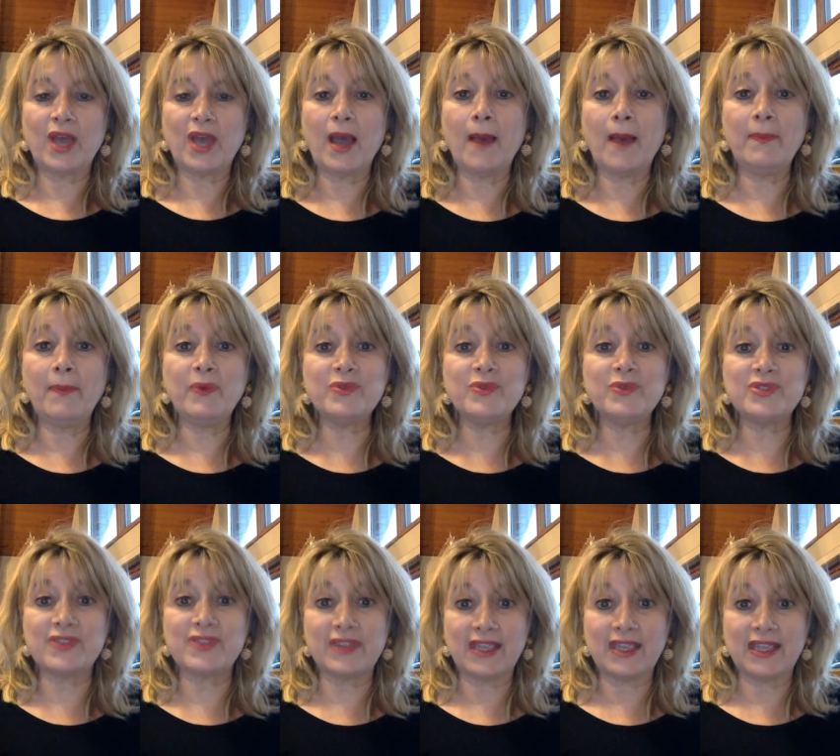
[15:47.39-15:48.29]

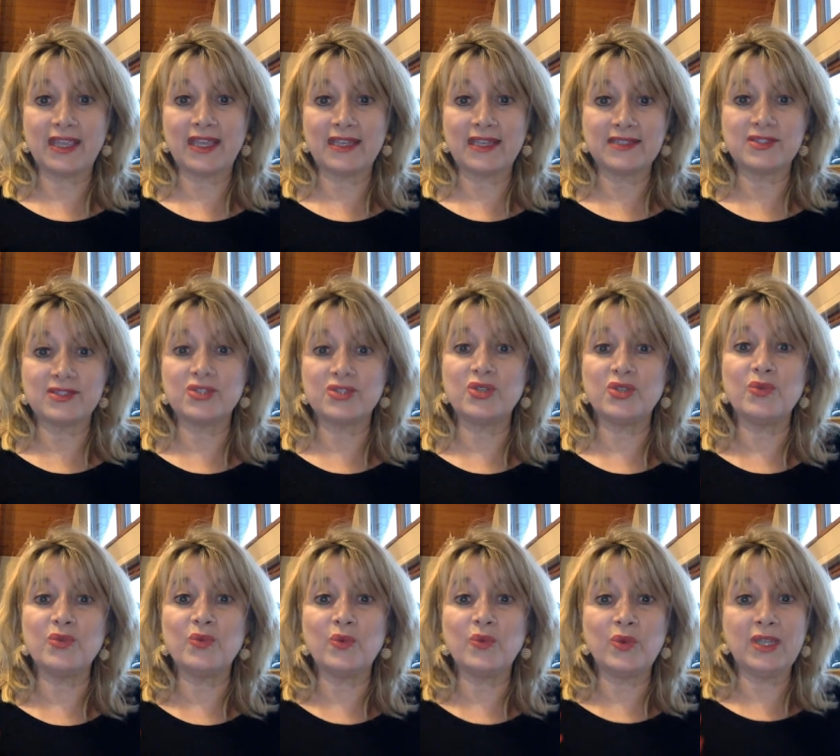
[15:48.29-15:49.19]
Couples things
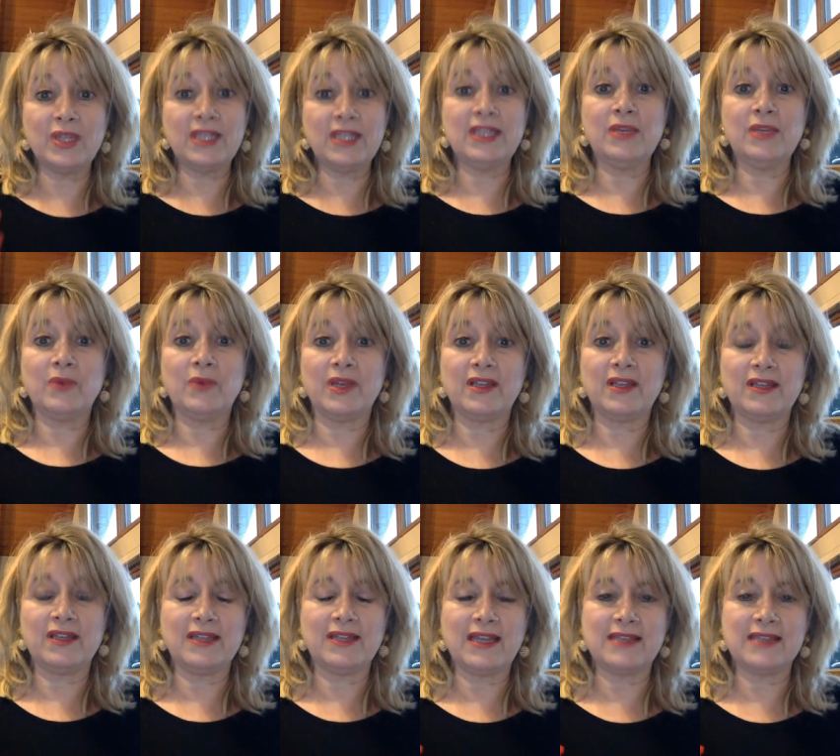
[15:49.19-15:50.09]
do really well
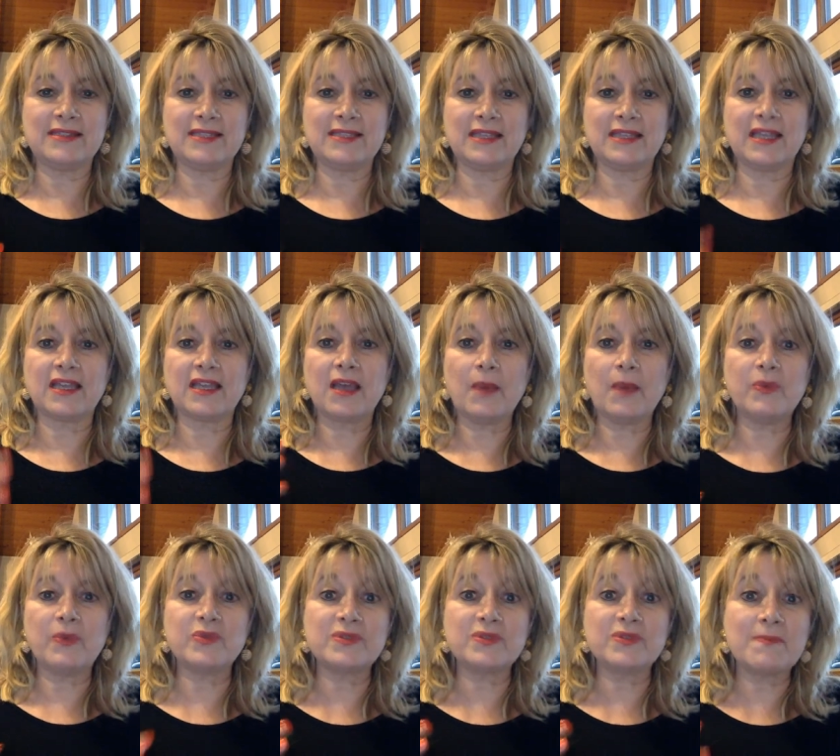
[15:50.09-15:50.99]
on Etsy, like
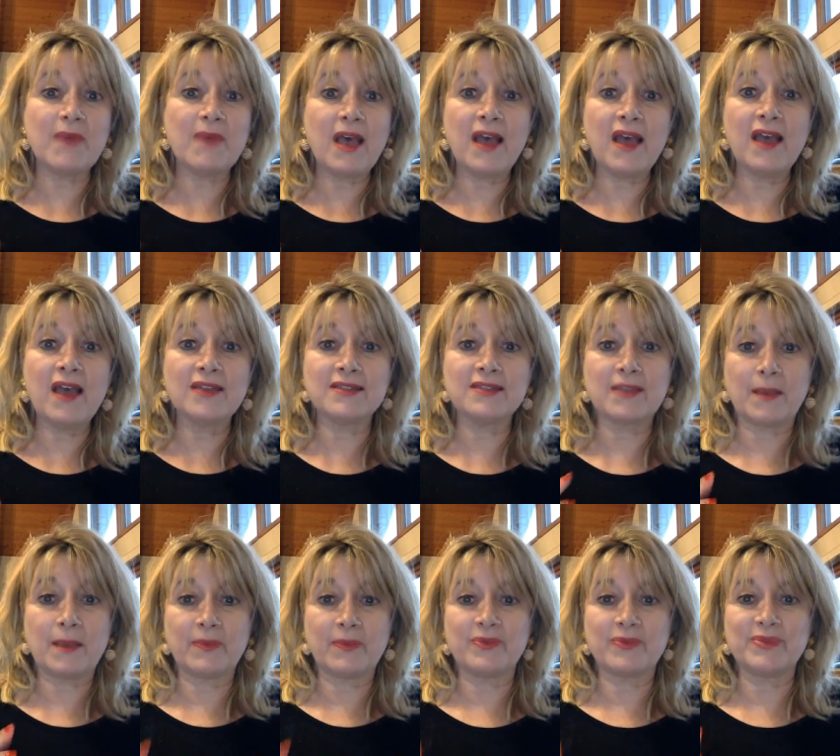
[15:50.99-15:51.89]
couples mugs,
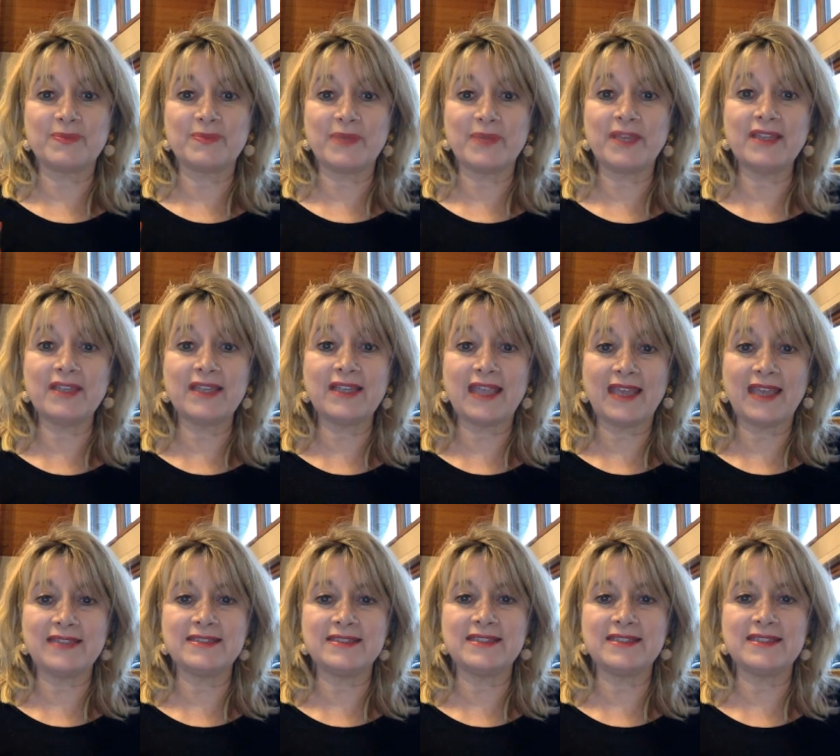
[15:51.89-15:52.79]
couples
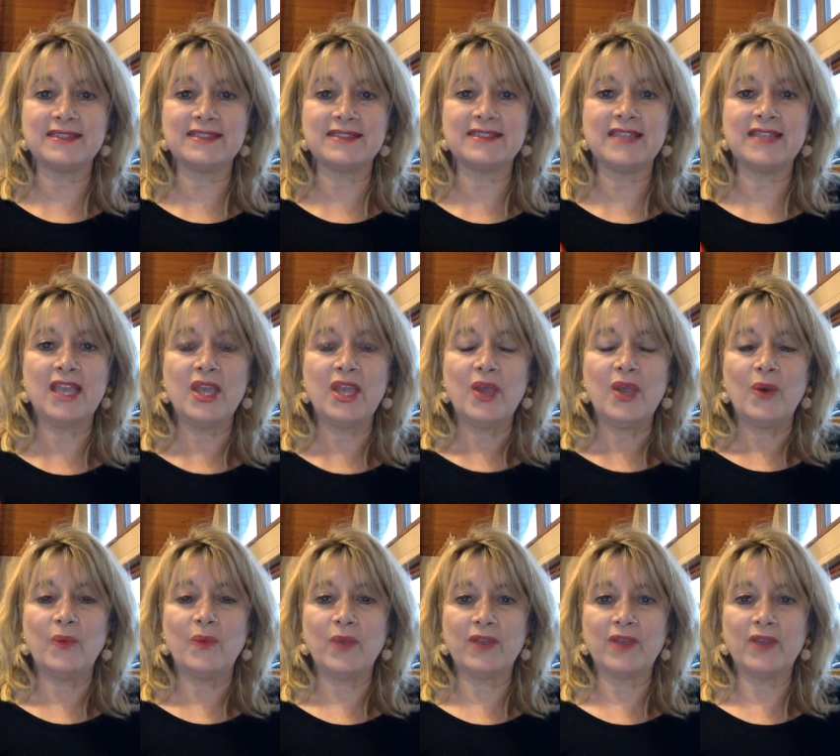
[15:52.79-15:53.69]
pillowcases,
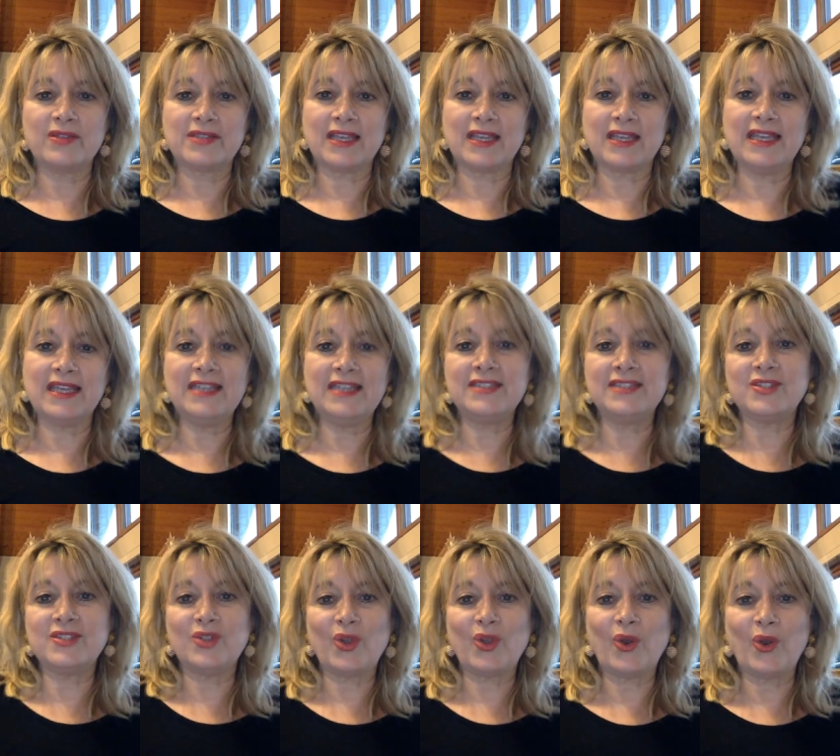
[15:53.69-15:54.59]
where it's like his
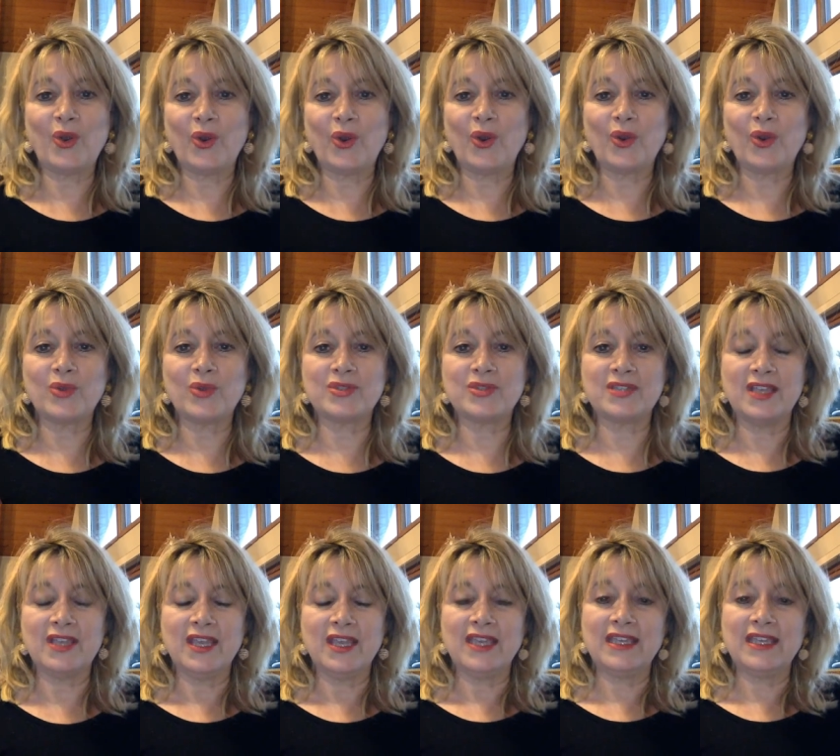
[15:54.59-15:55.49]
and hers,
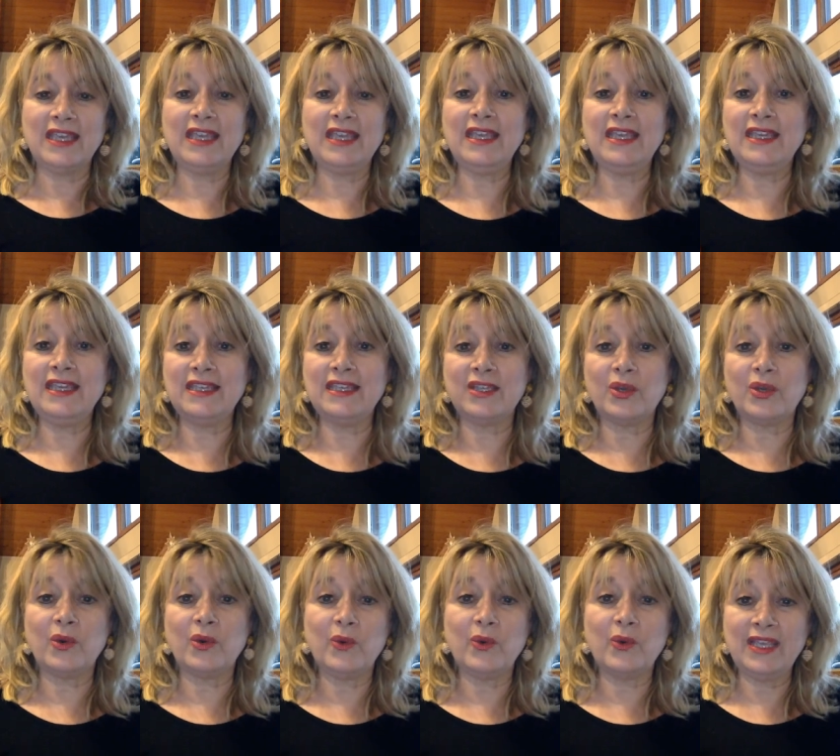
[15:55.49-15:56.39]
king and
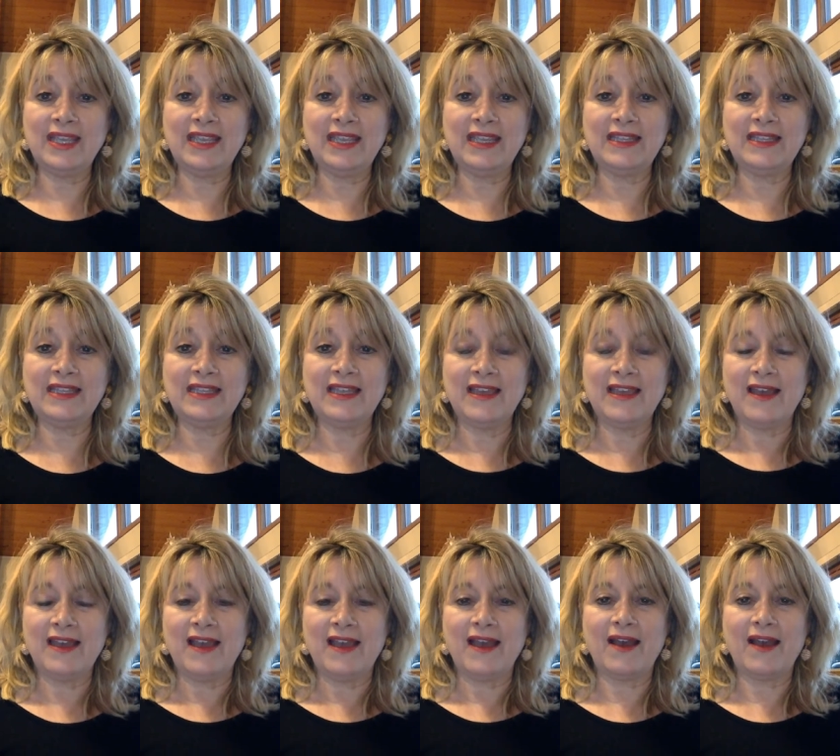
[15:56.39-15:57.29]
queen,
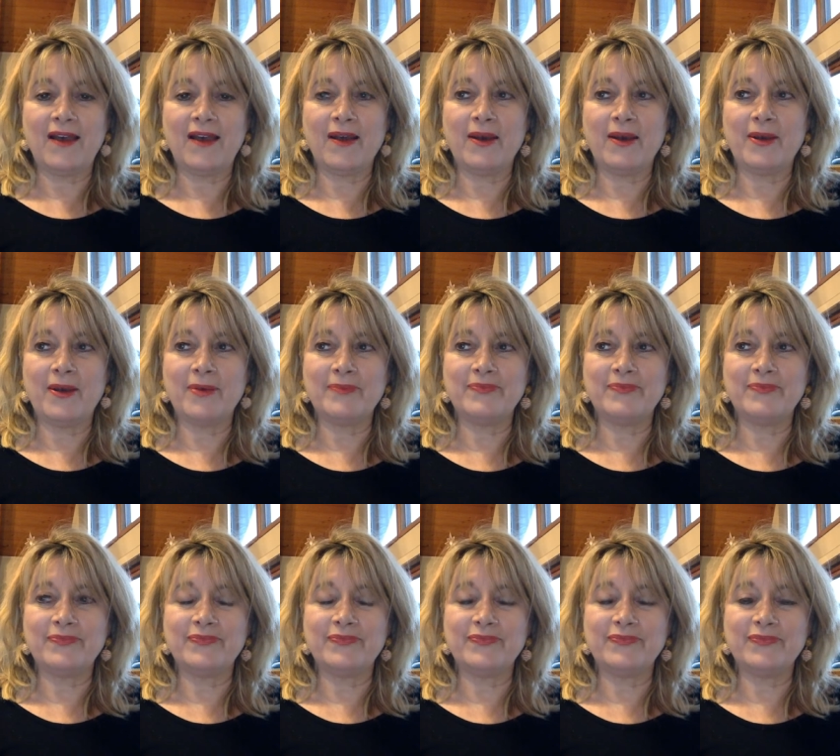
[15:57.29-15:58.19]

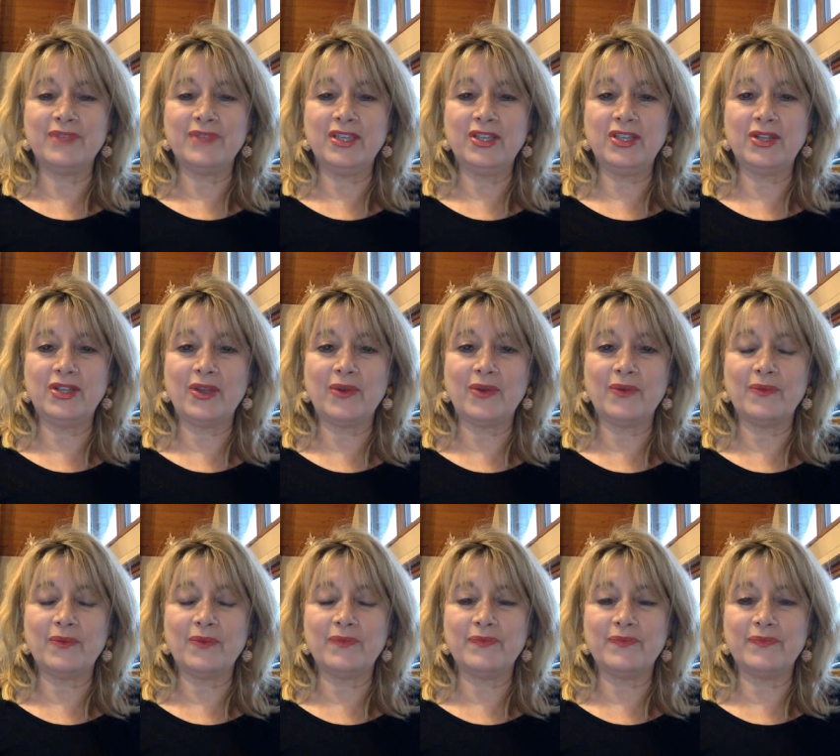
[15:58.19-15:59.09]
you
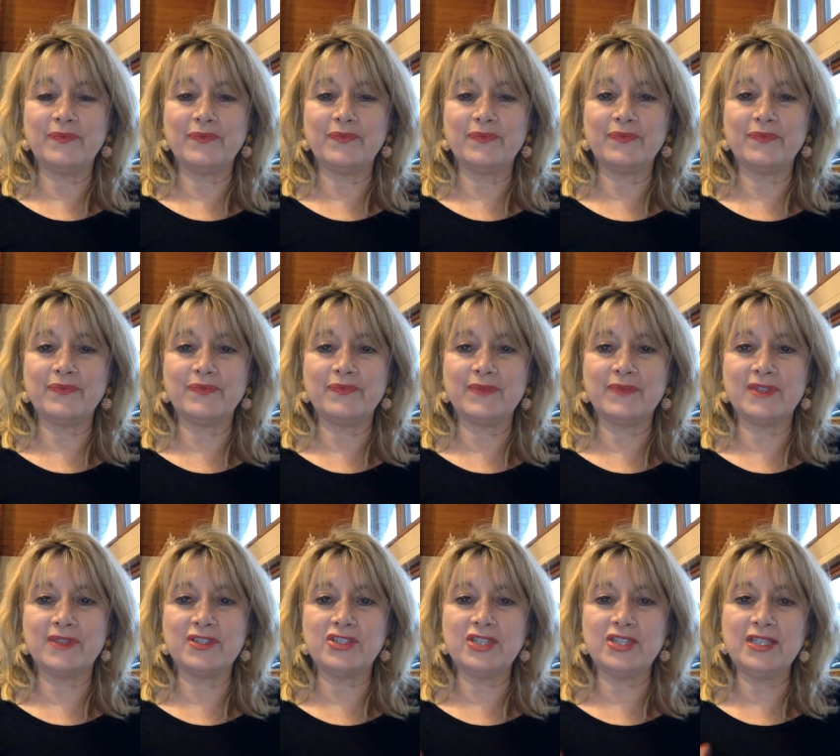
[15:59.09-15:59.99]
know,
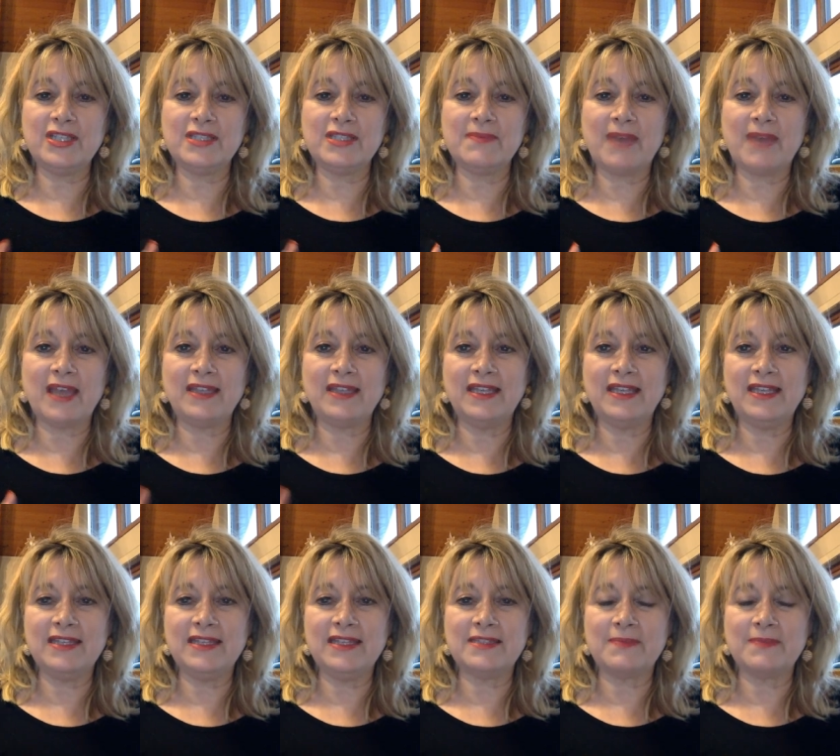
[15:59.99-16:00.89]
she's mine,
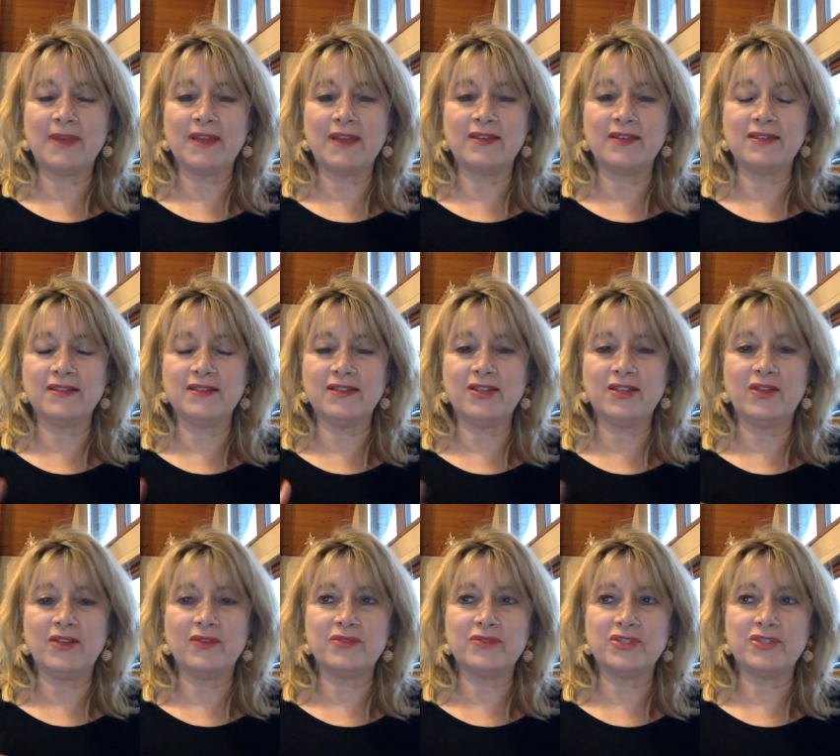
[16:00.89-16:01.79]
he's mine, you
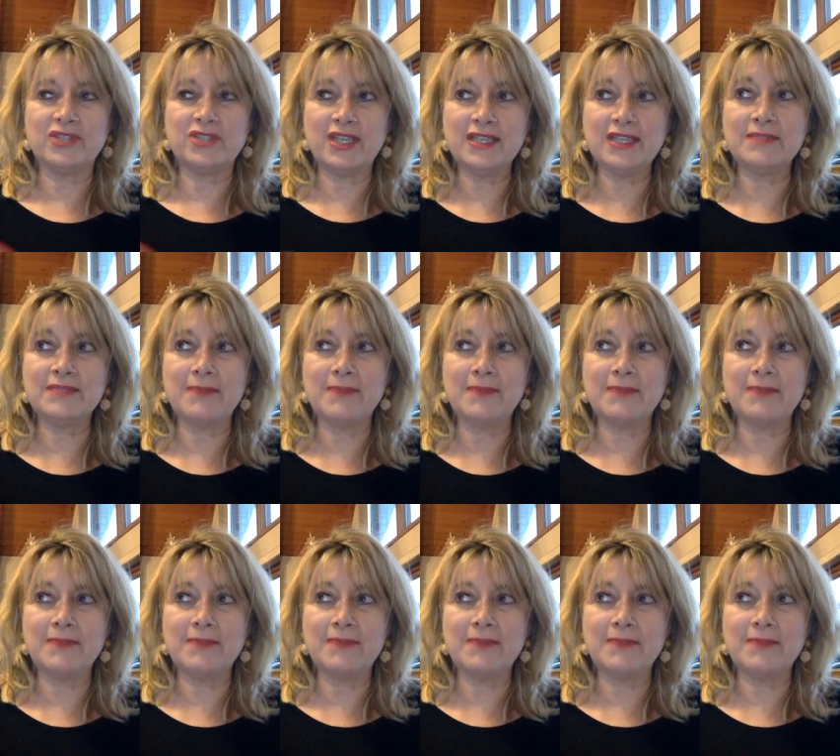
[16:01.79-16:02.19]
know, she's